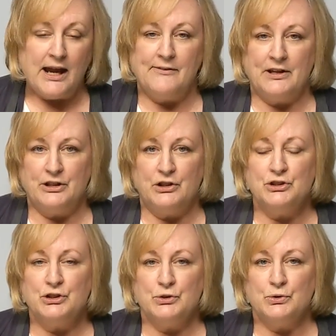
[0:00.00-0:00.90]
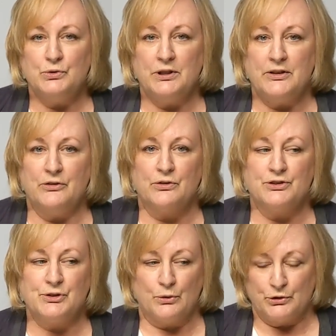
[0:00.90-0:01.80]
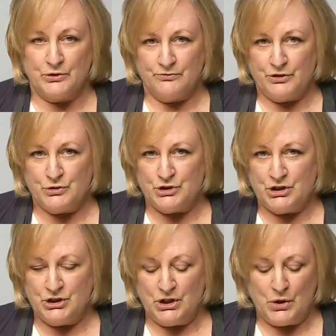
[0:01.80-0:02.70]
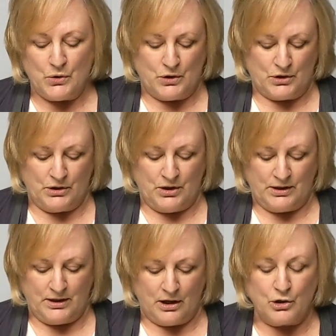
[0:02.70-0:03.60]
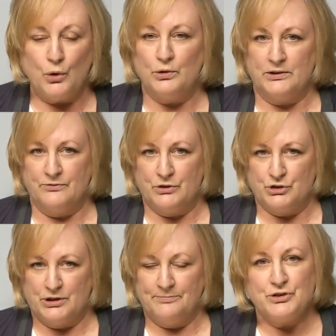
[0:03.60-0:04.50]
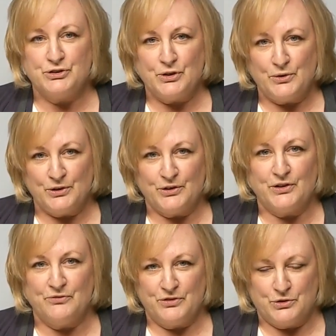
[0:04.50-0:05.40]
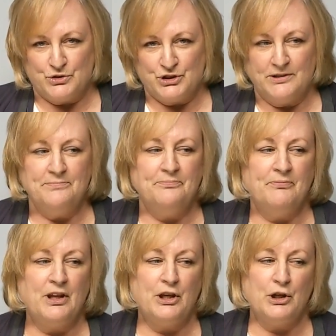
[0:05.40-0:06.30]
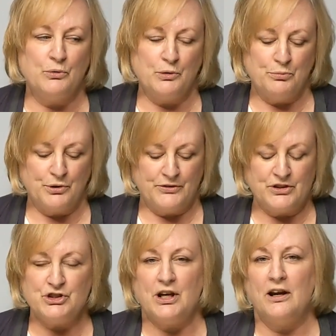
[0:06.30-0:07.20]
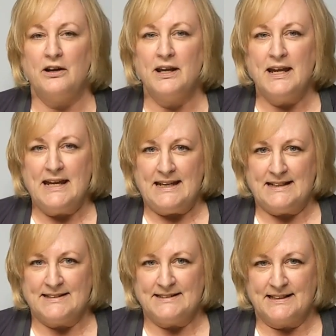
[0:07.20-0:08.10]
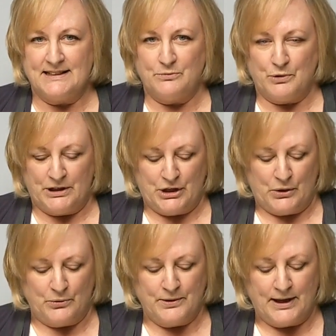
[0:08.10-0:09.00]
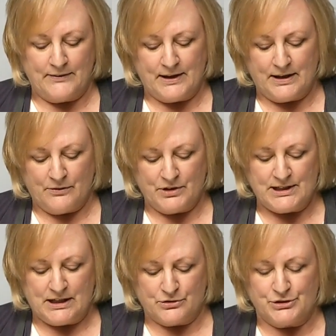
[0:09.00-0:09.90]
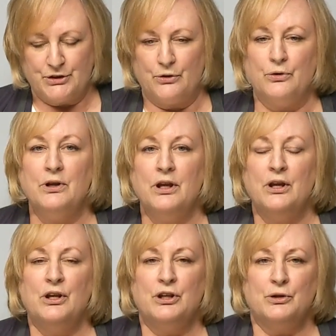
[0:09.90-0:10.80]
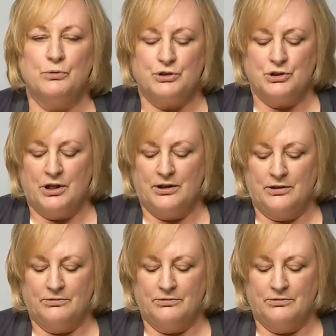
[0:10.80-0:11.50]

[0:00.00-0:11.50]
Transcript: And then you can do either a solar infusion or a cold infusion. For a solar infusion, you would put the jar in a sunny window, and then every day or so you would